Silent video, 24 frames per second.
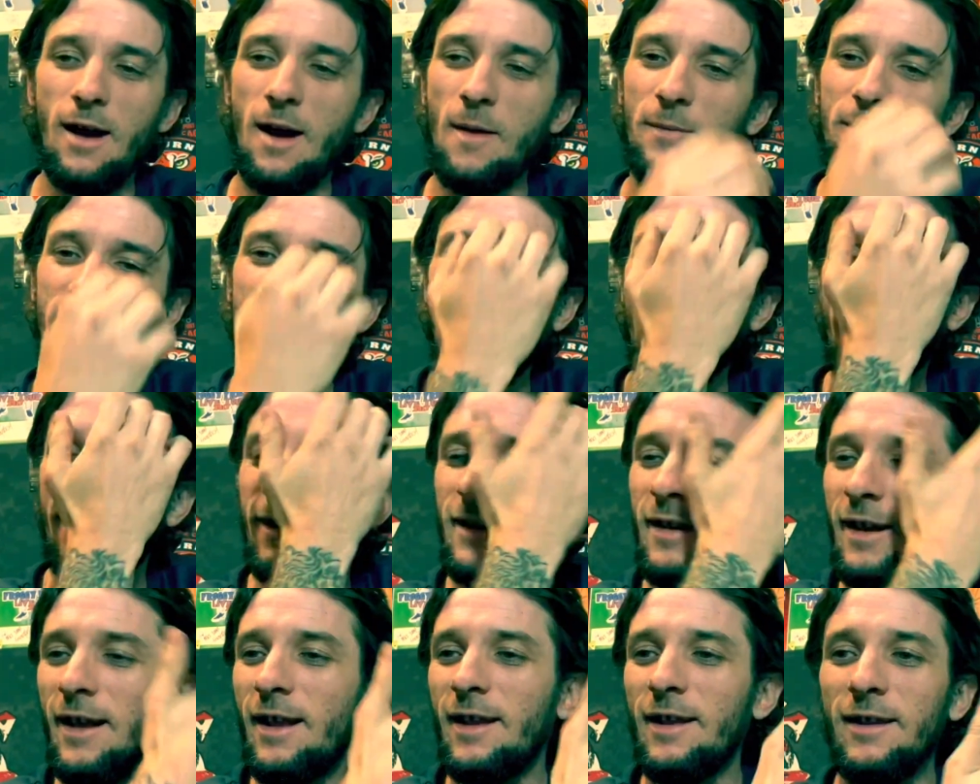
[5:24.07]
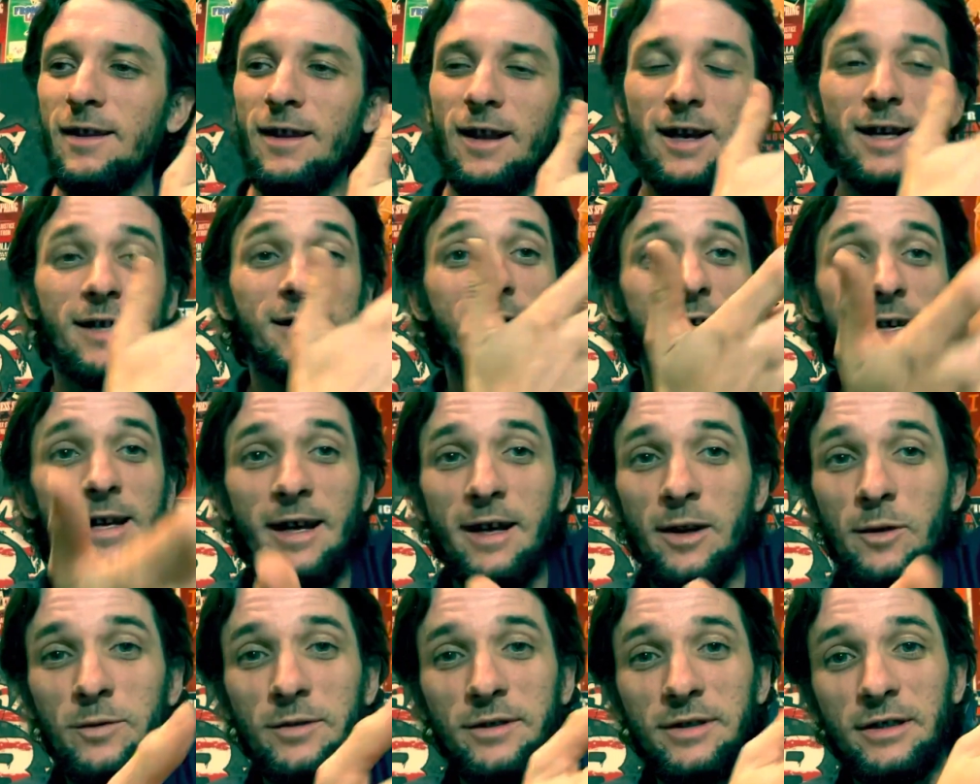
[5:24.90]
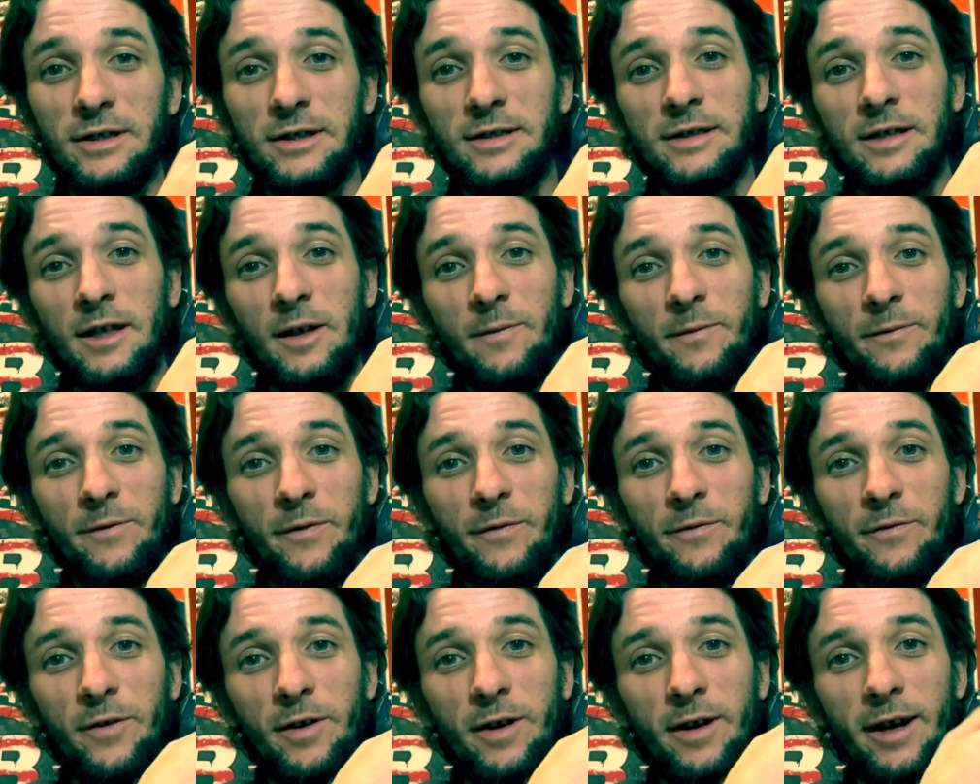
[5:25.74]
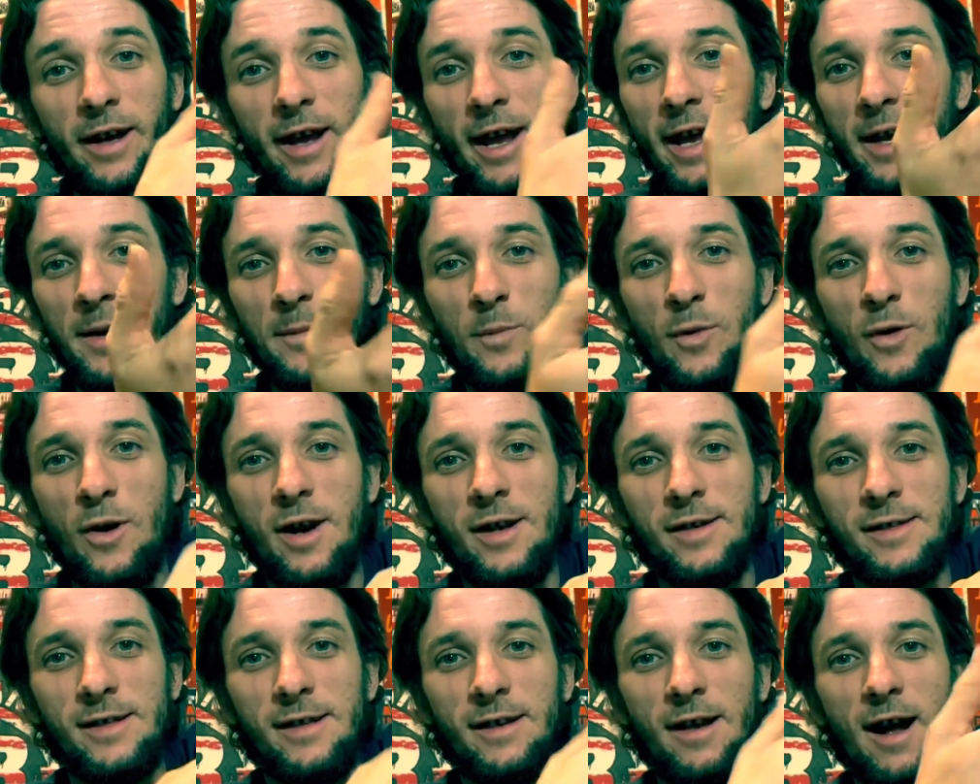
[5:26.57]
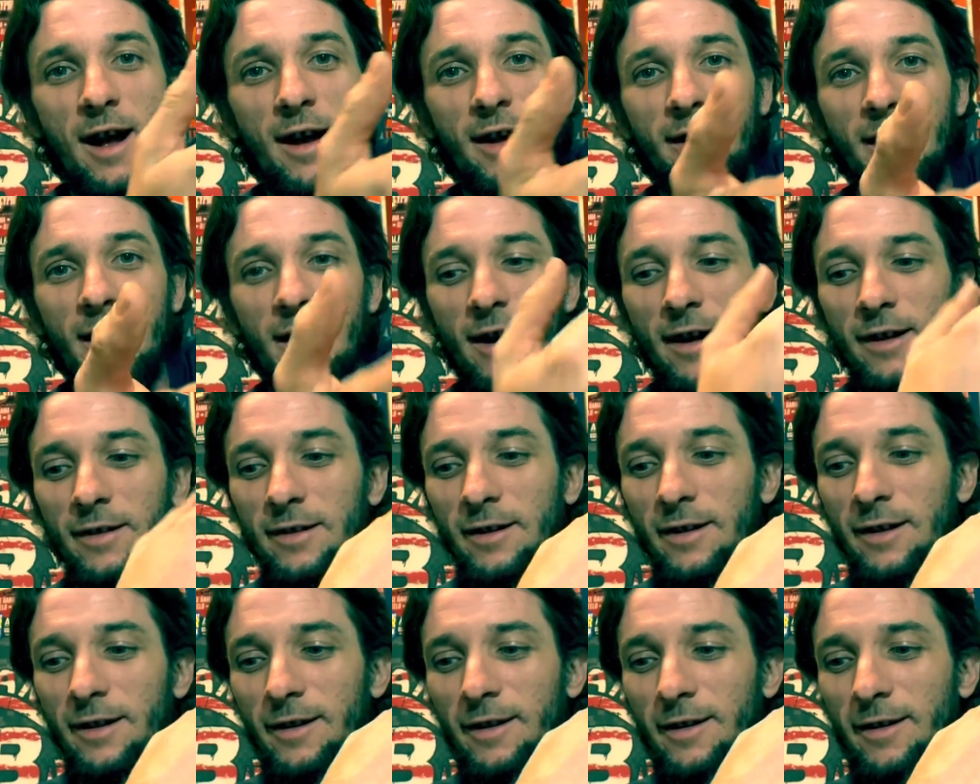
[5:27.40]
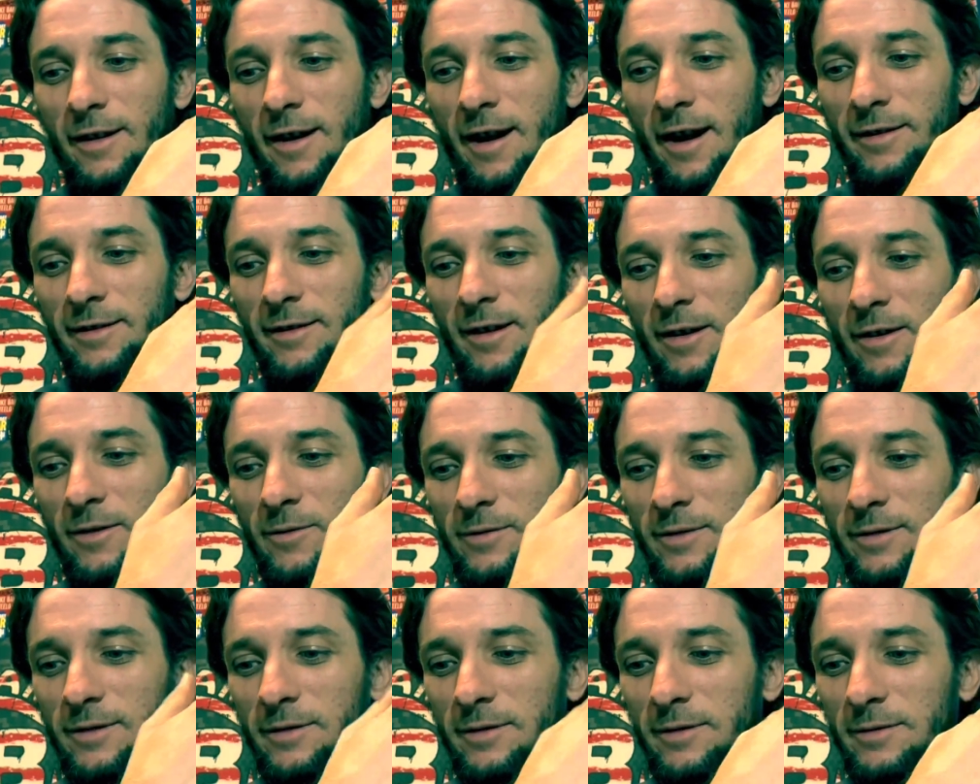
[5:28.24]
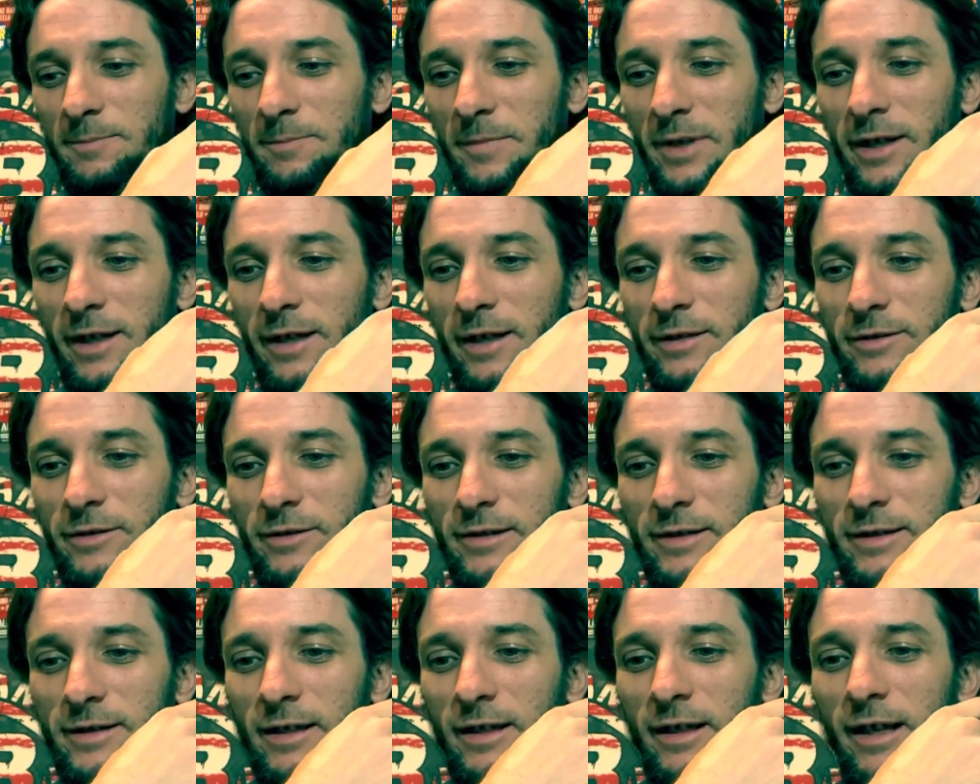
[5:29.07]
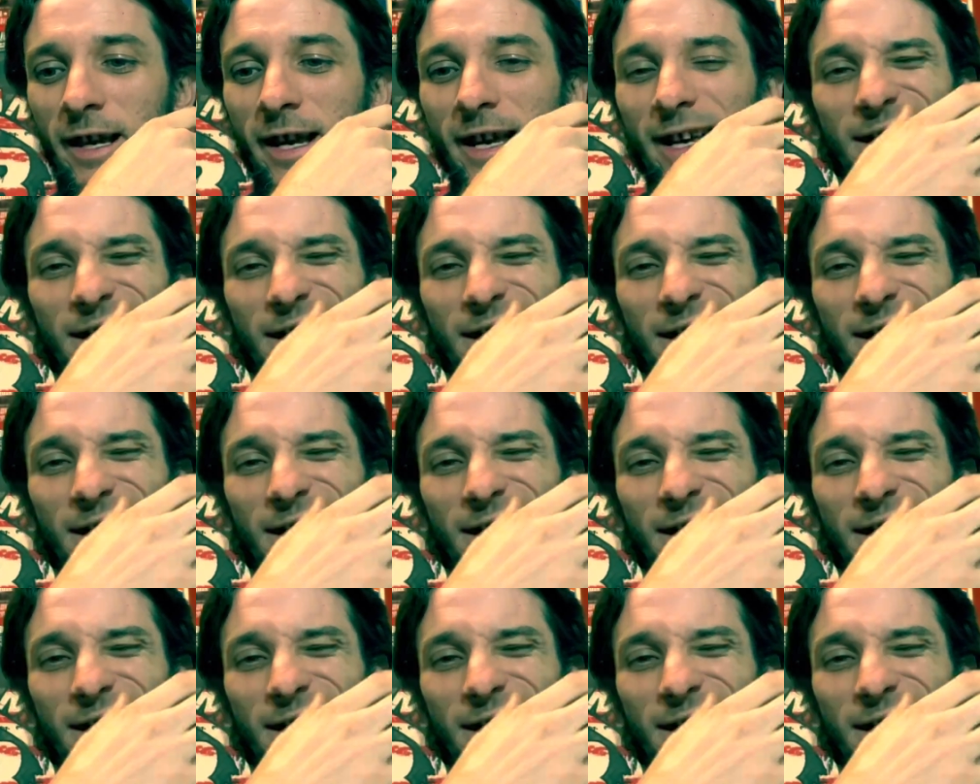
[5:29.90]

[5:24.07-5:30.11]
I mean, like I said, it was just something for fun. Eight bars to knock out. Uh, I thought it would be interesting.